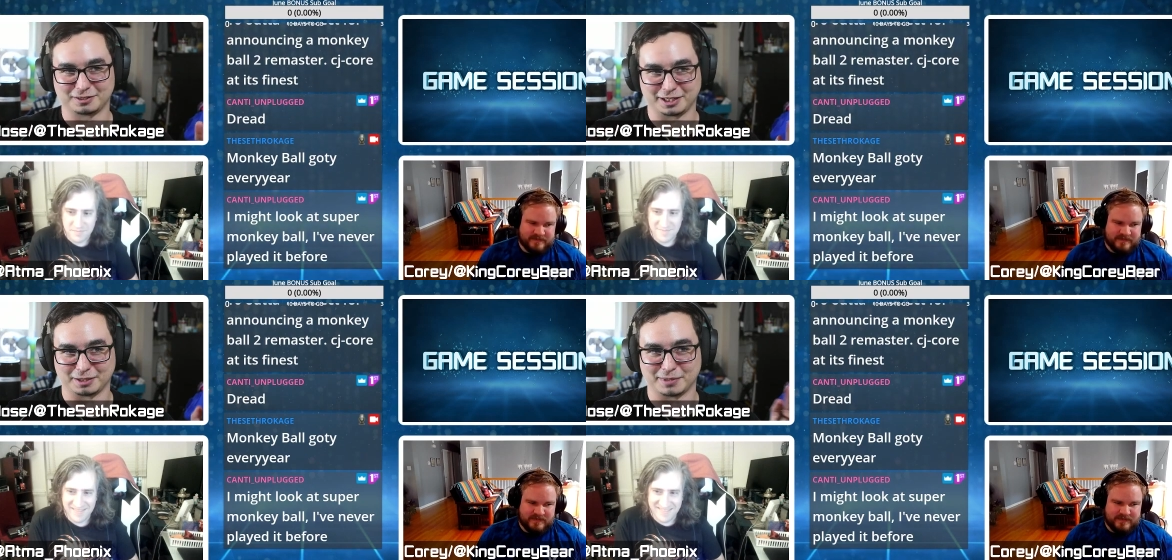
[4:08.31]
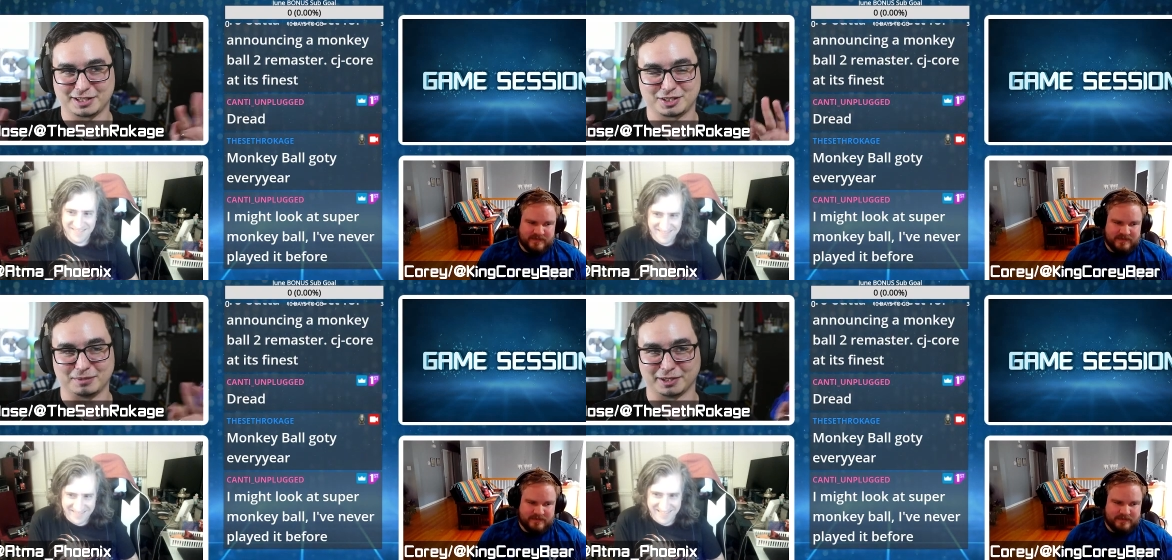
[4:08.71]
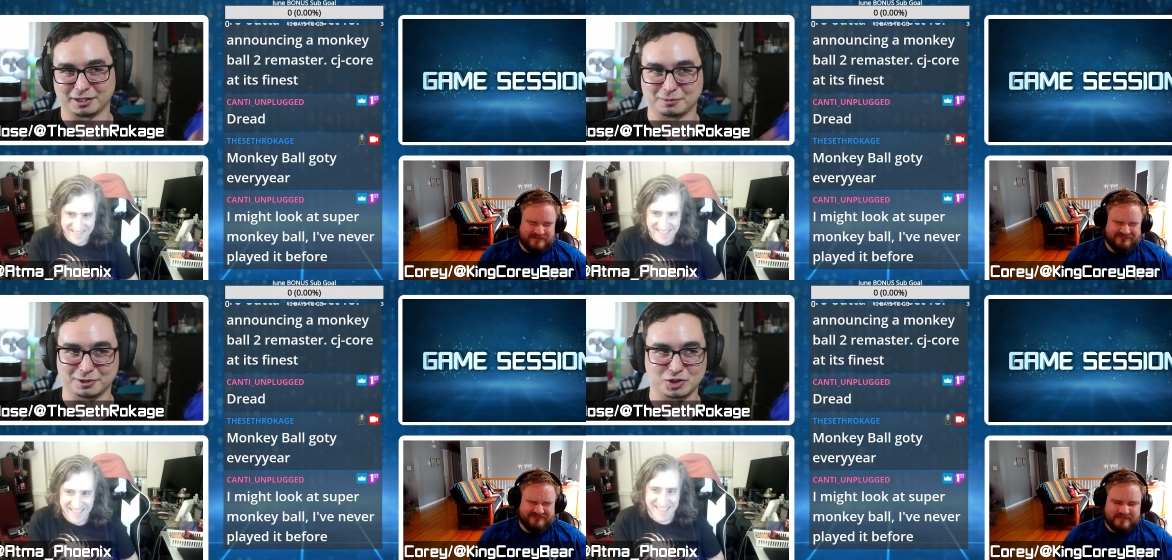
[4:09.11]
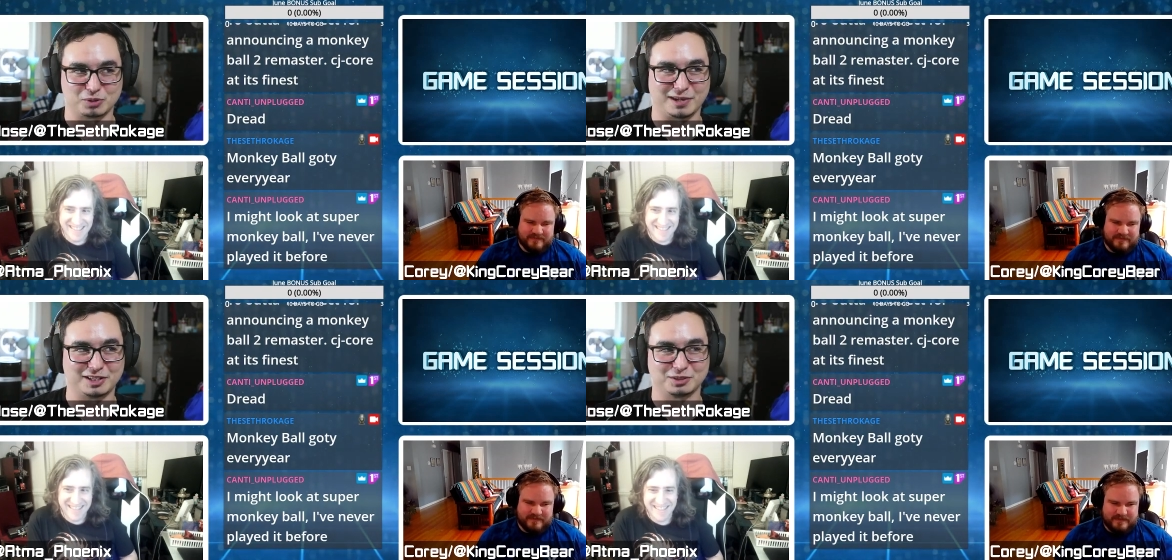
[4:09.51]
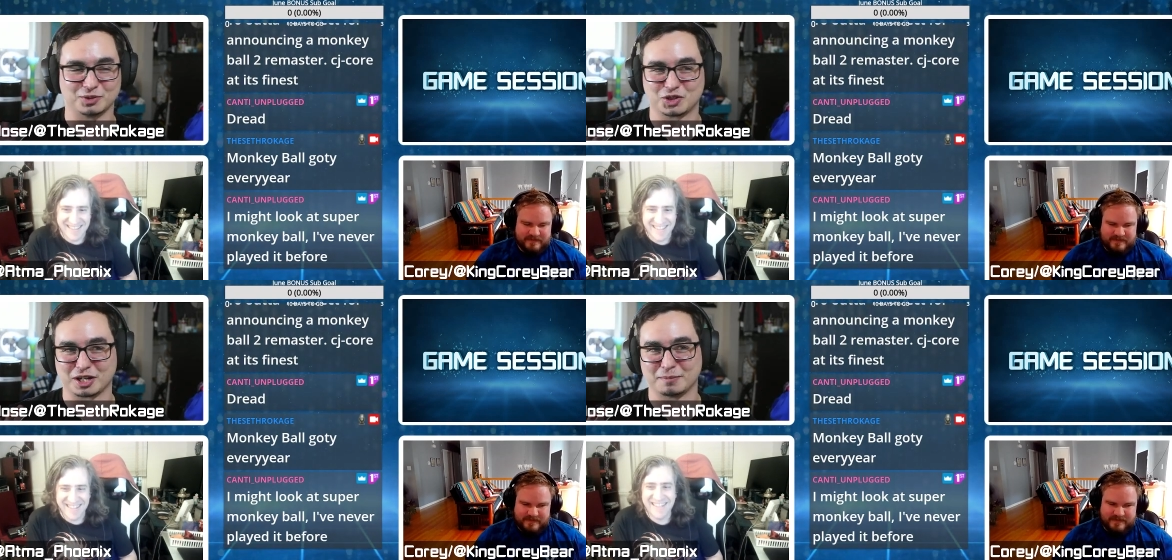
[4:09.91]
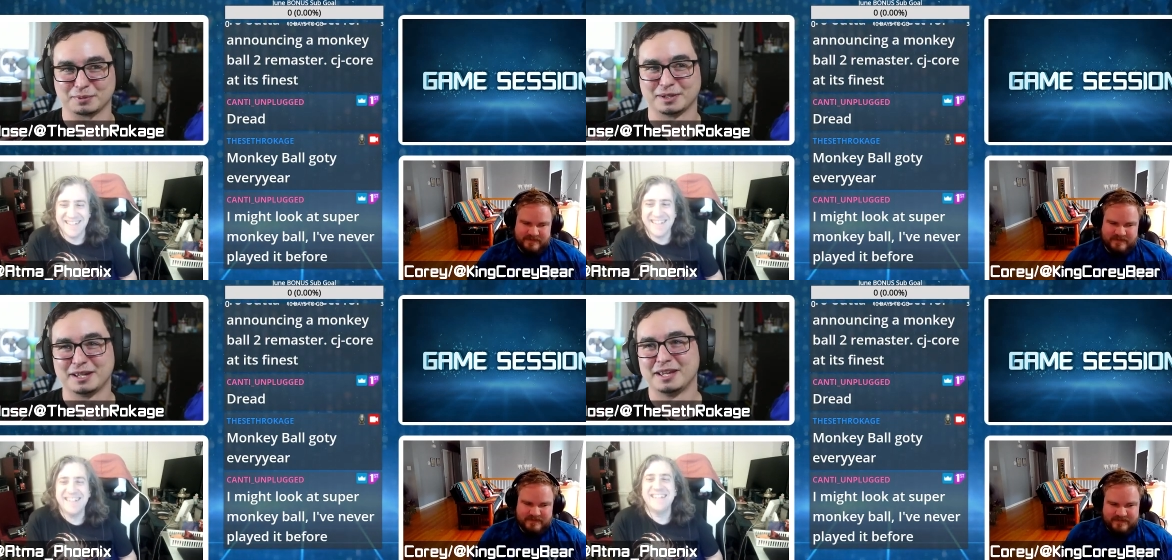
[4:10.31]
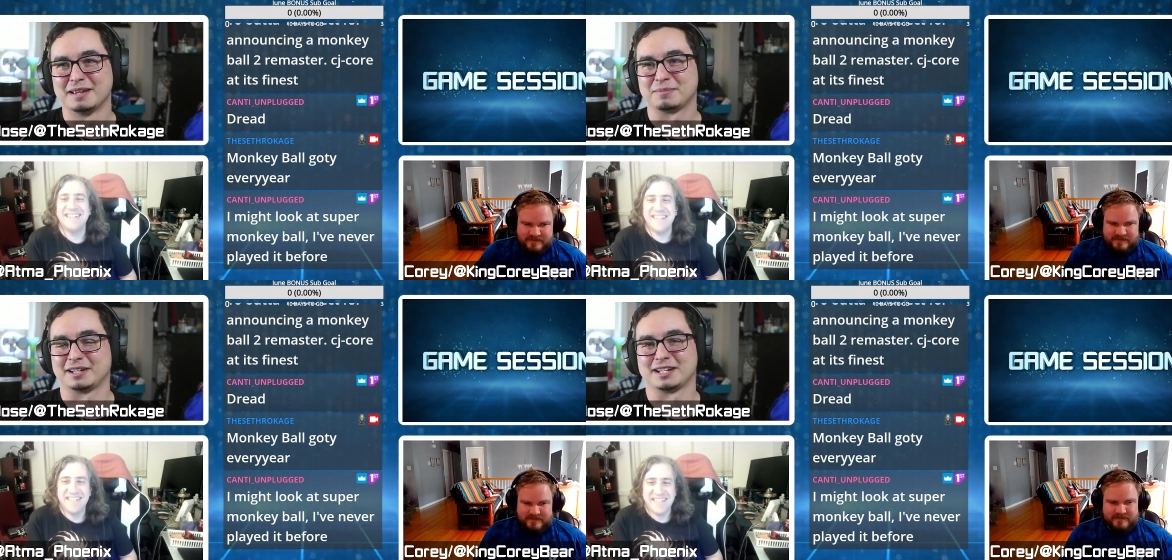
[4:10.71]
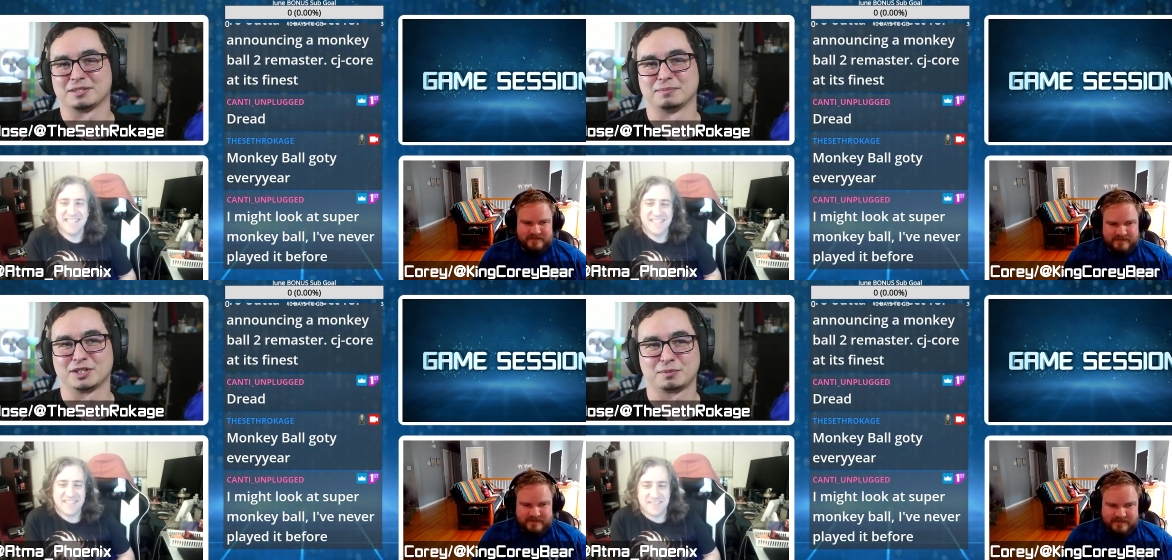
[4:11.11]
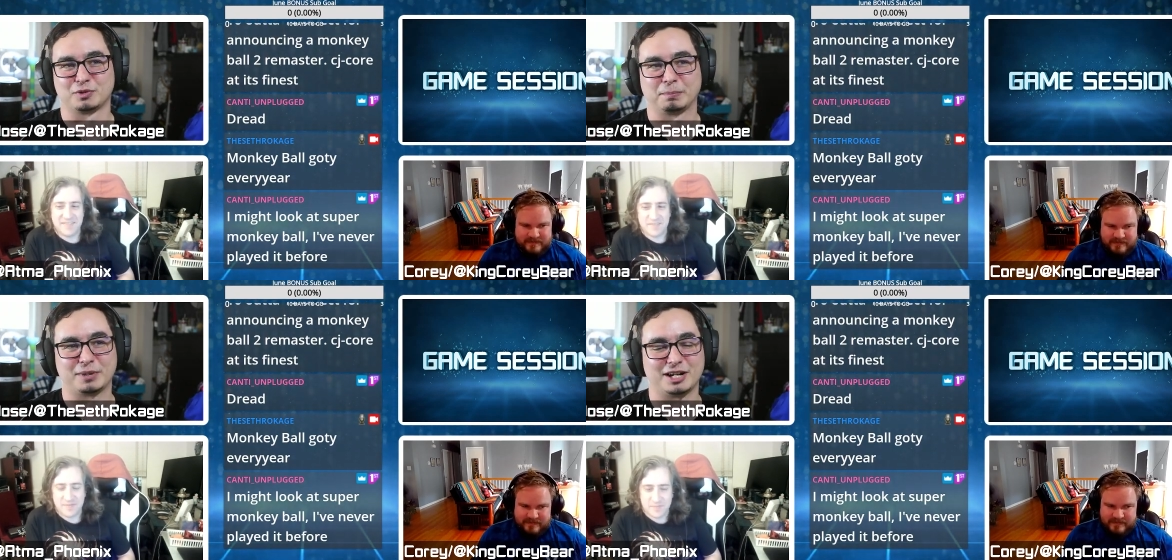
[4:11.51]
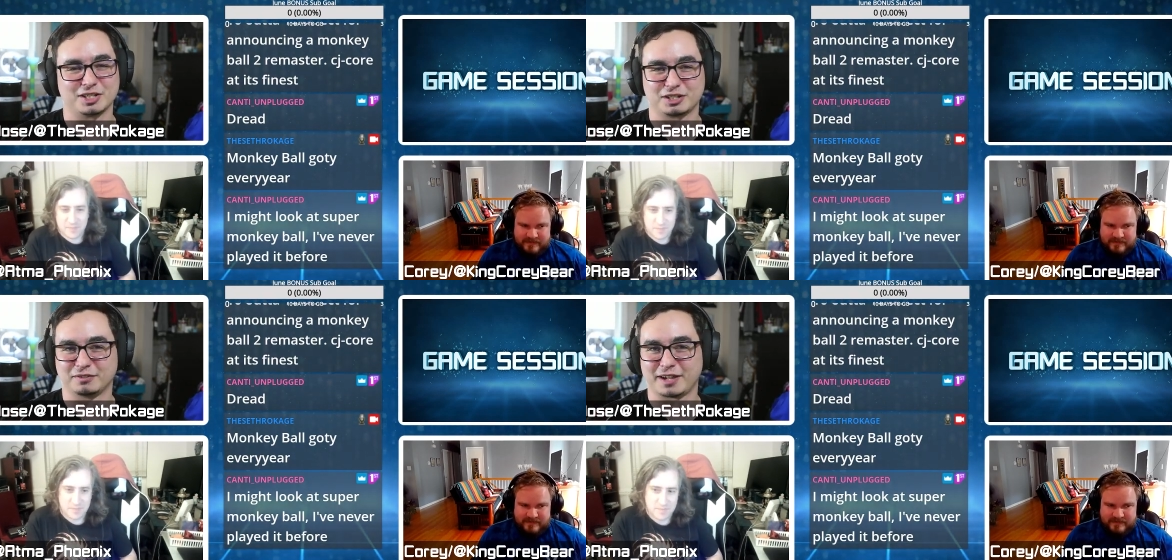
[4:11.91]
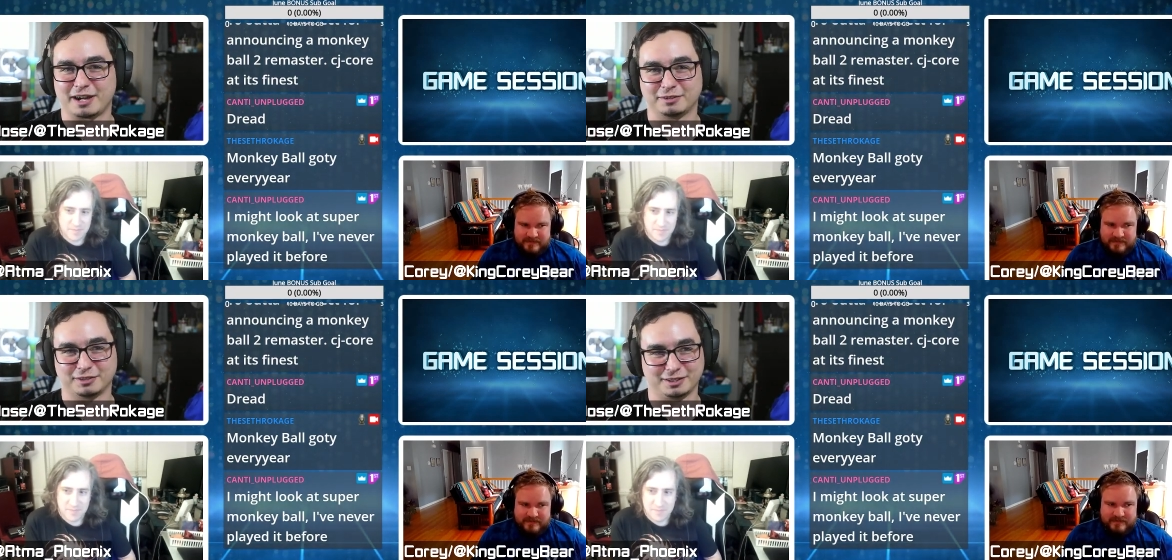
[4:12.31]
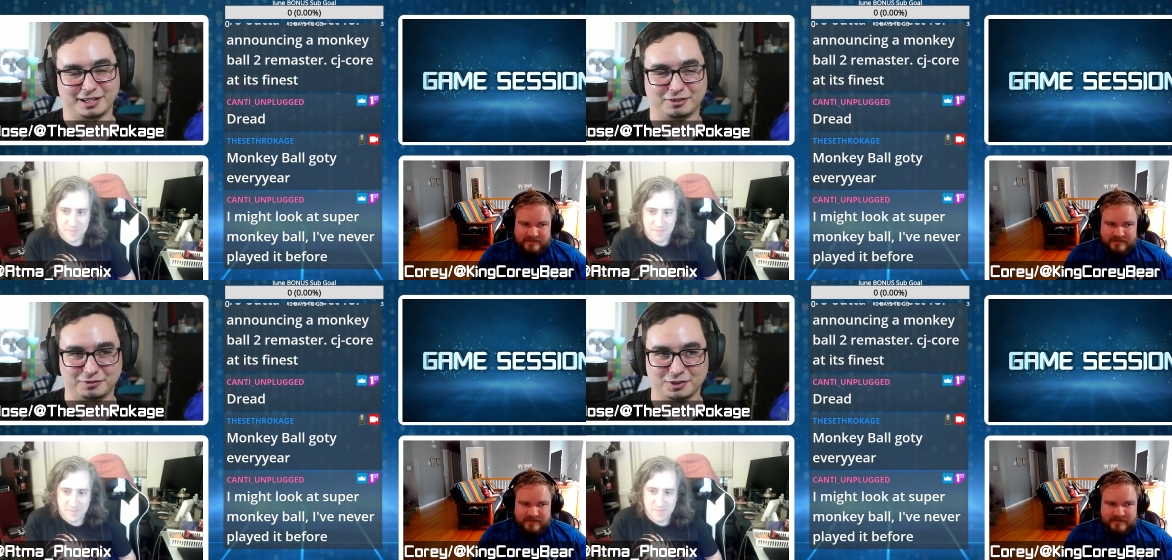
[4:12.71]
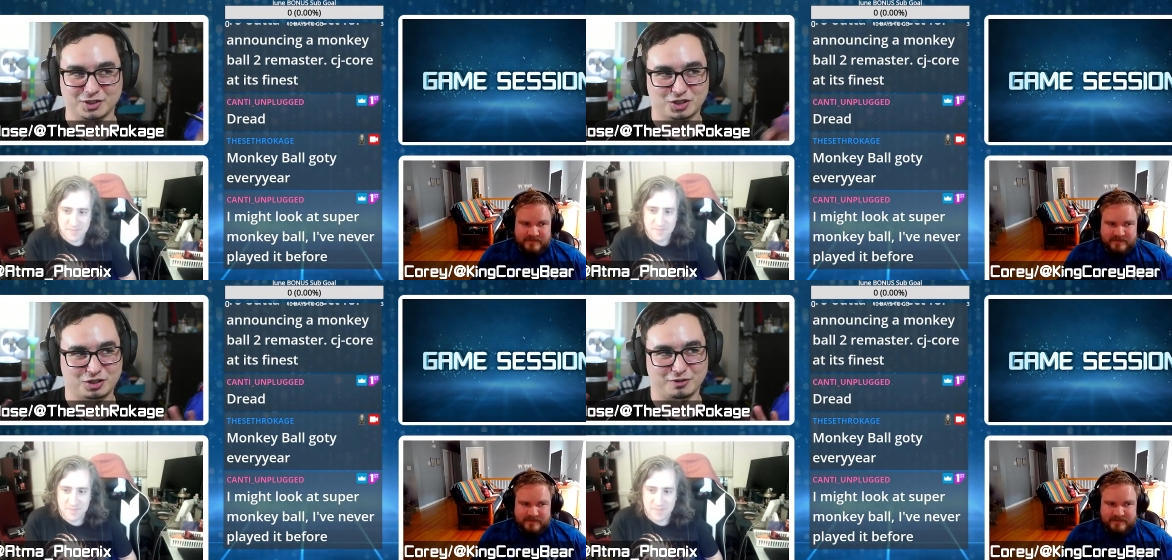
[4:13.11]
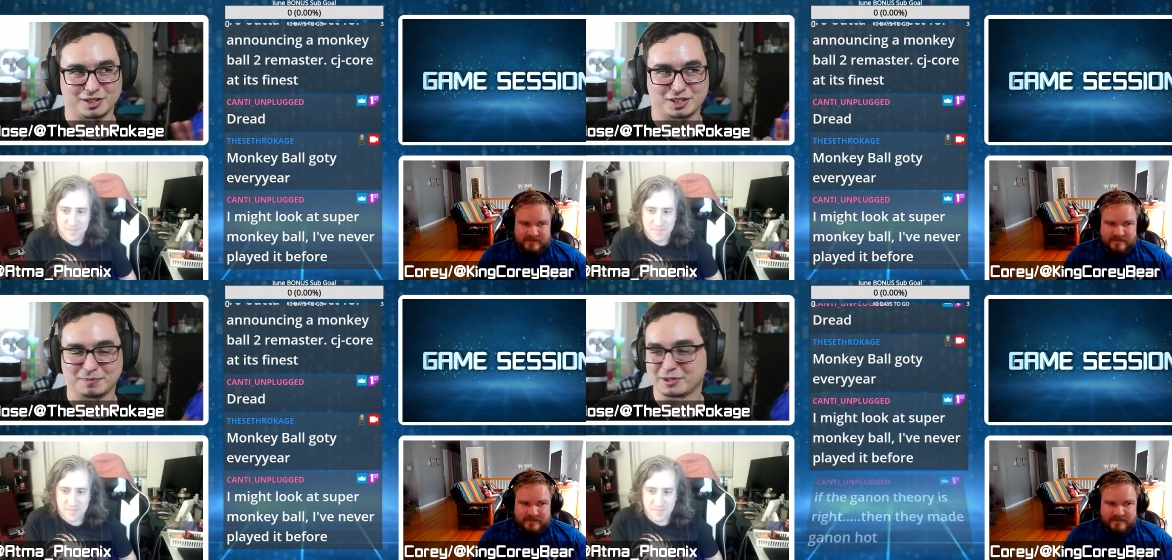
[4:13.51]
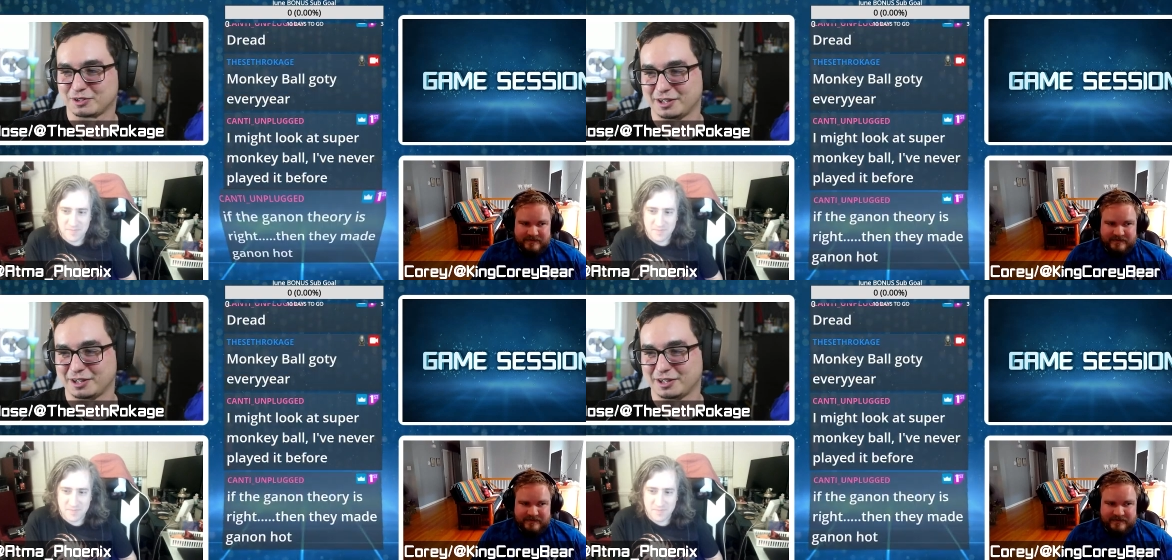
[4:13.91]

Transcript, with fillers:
Speaker 1: Like it might seem like a weird semantical jump, but it has a much more positive outlook. I don't feel as stressed about trying to